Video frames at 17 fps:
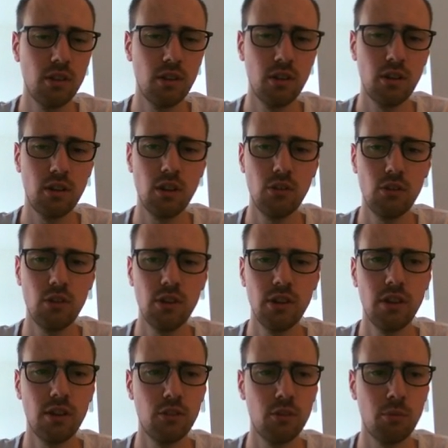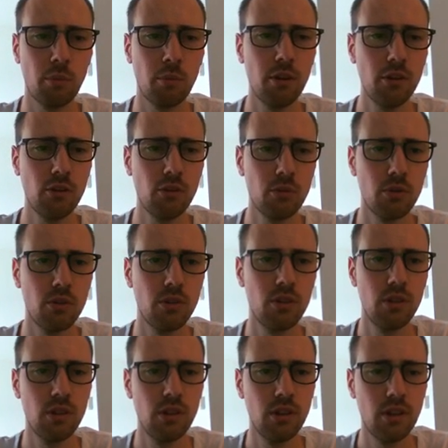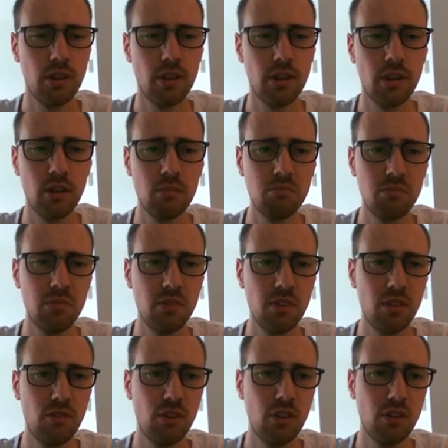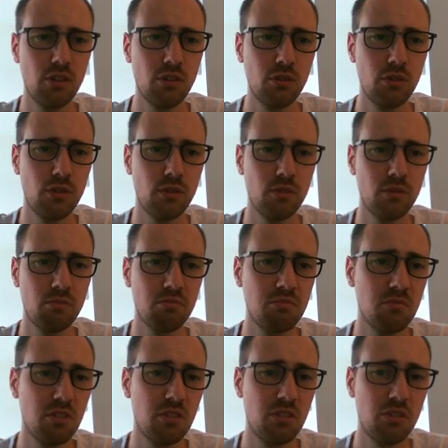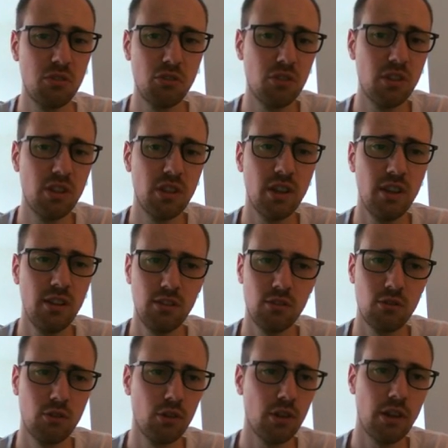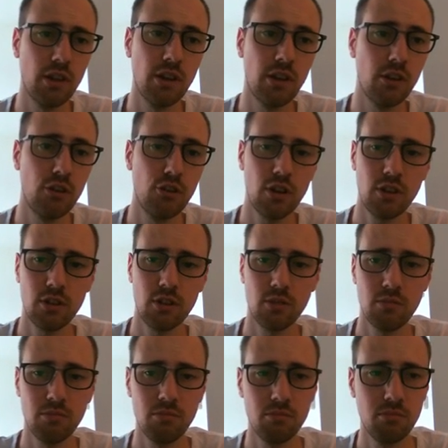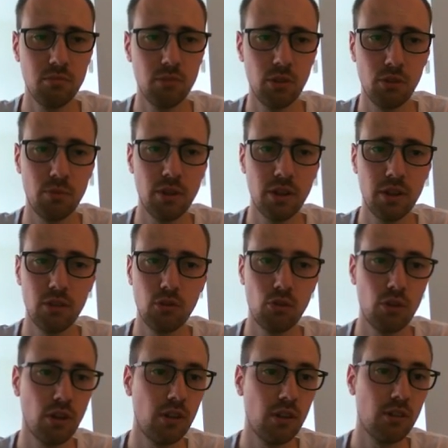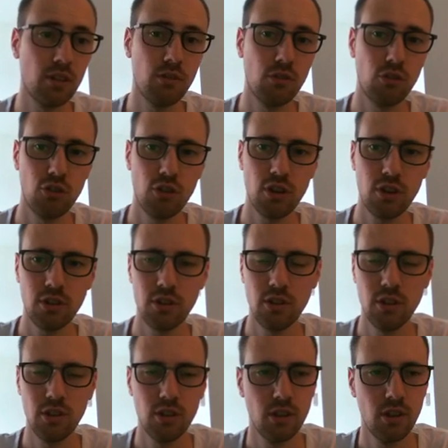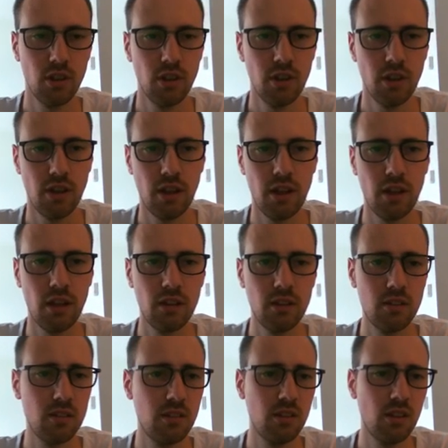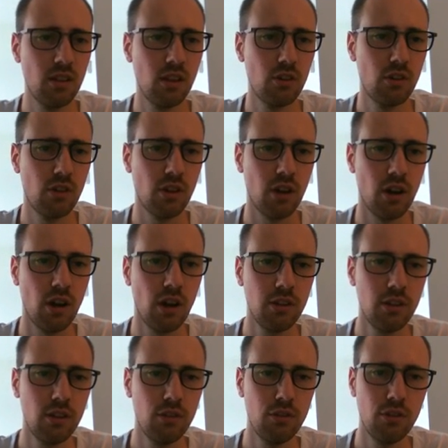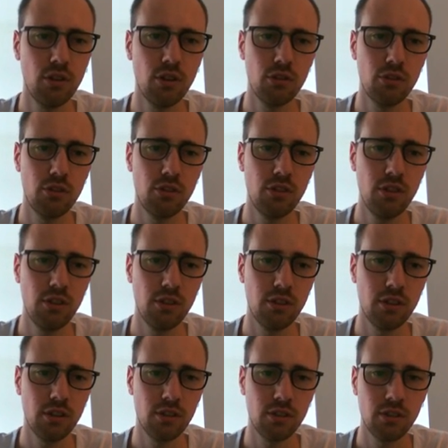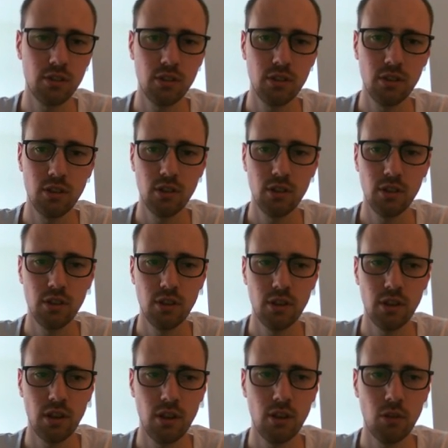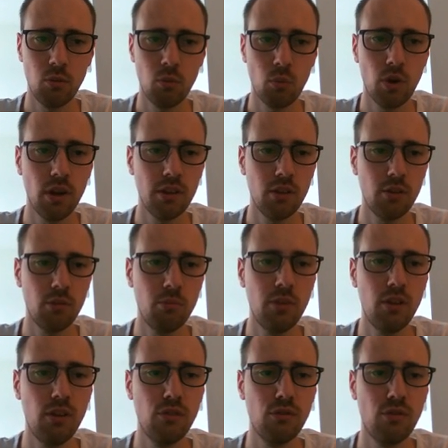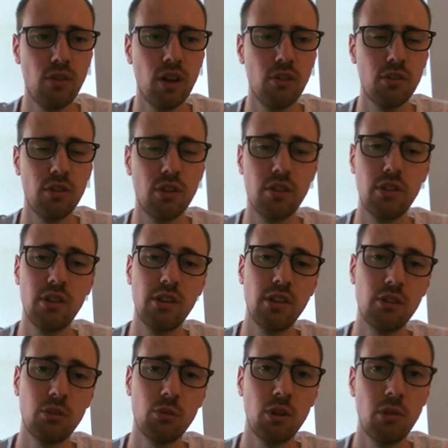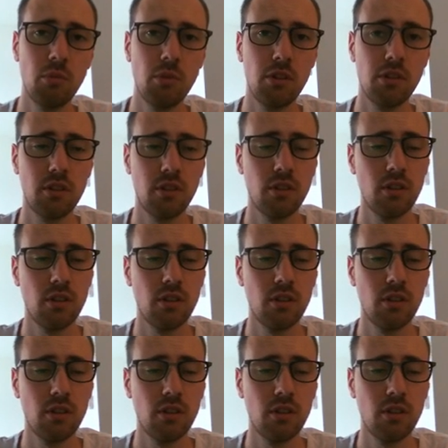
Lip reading: can't really get out to perpetual. If he goes to c8, rook a8 check, goes back, rook a7 check, and he can't really hide. And if he goes to c6, White is b5, and I think that's what he missed.